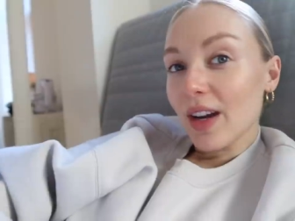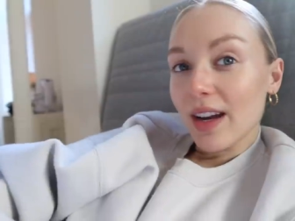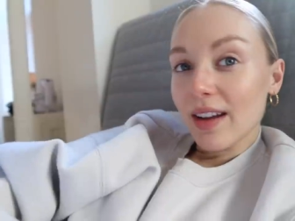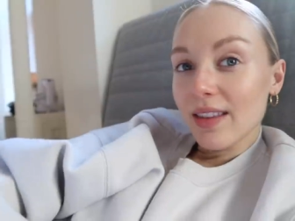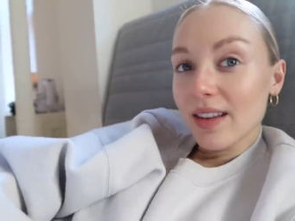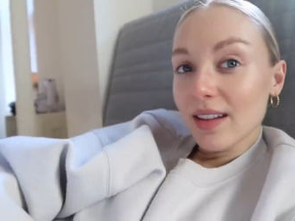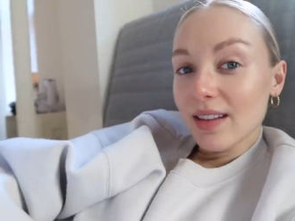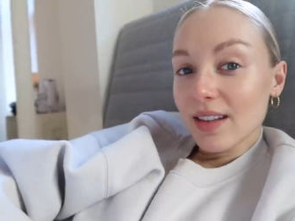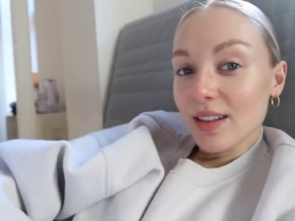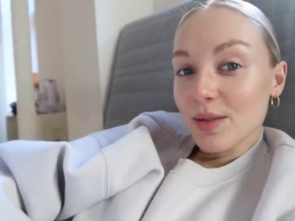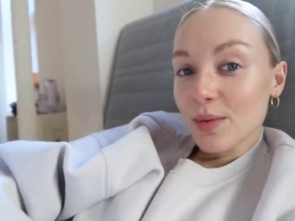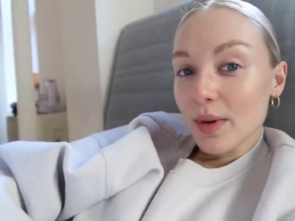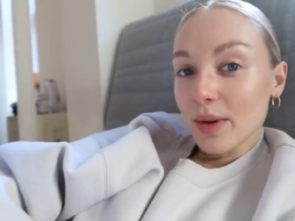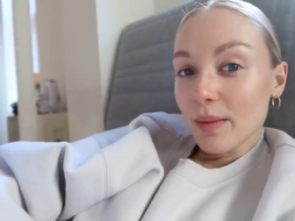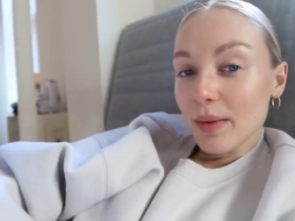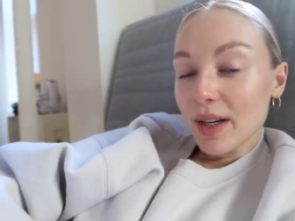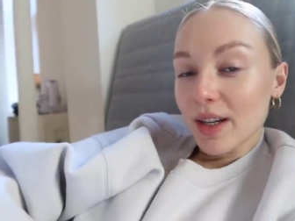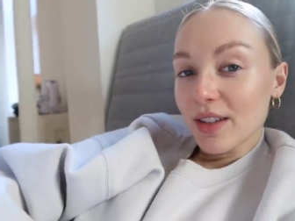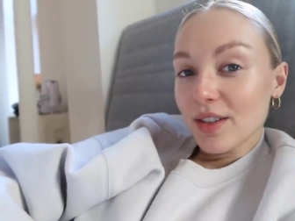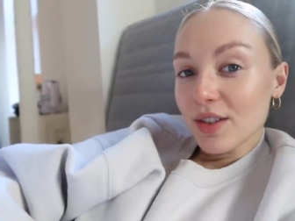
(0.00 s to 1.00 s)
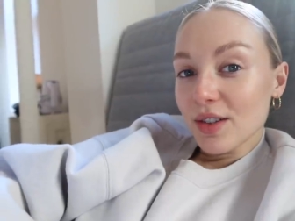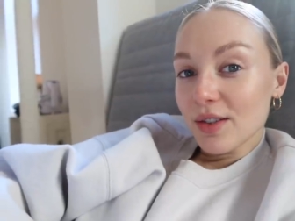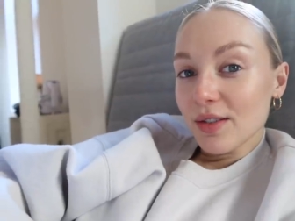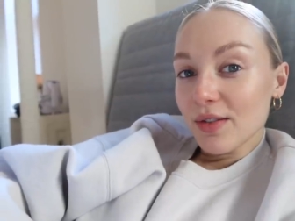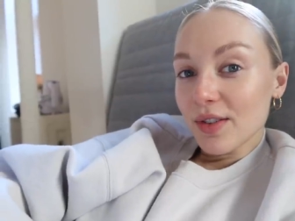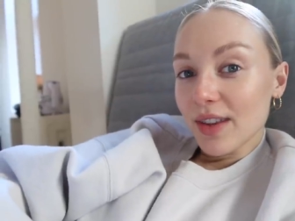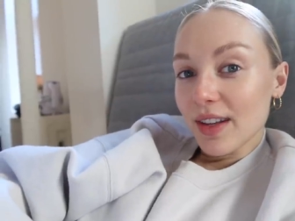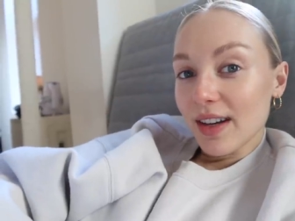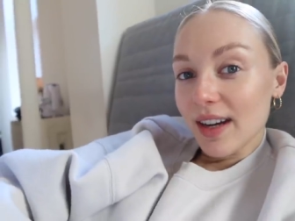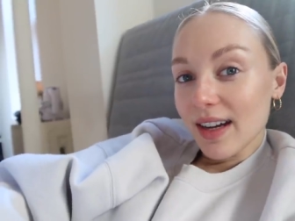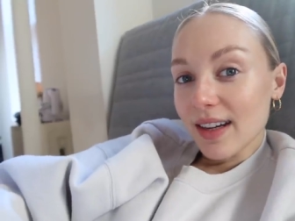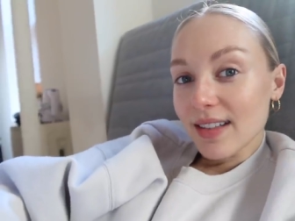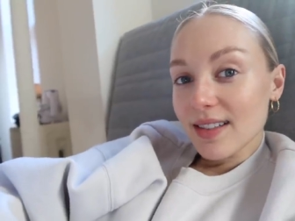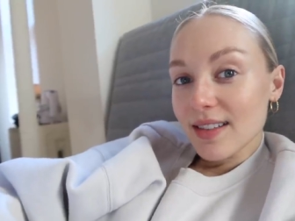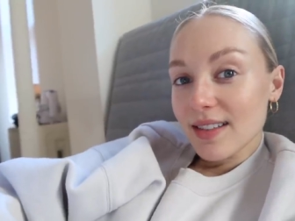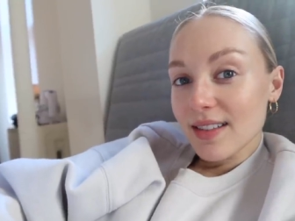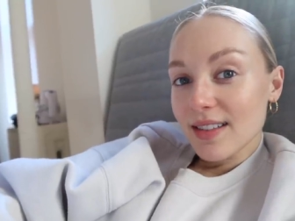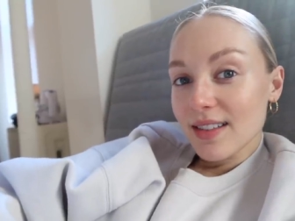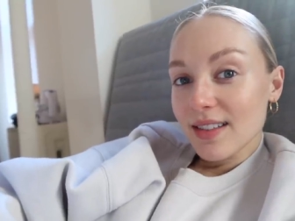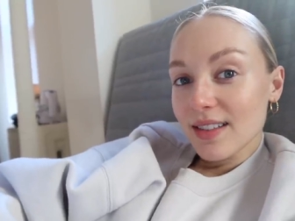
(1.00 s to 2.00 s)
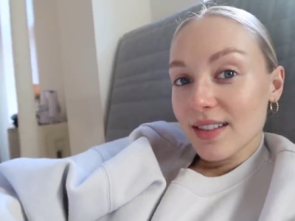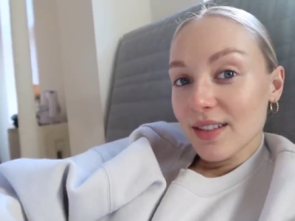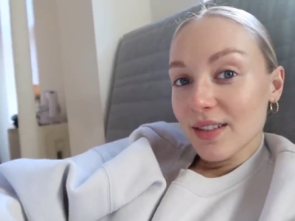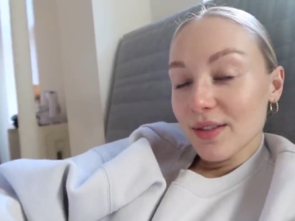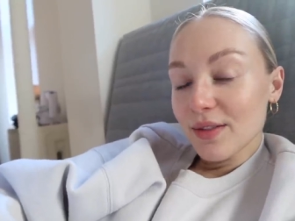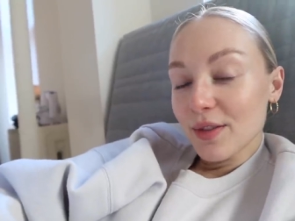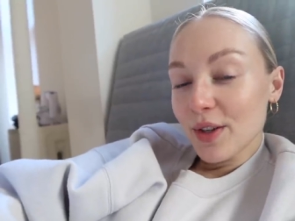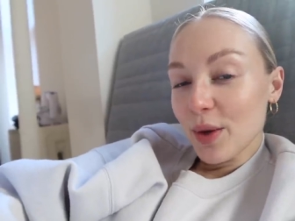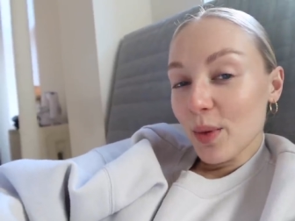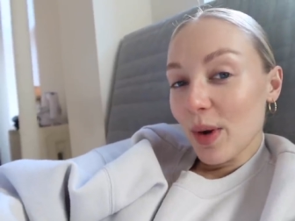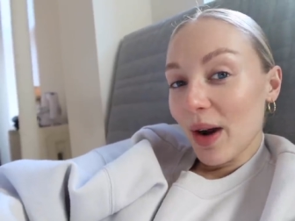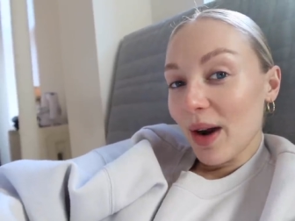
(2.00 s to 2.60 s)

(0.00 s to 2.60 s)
yeah, I think that's what I'm gonna do for the next few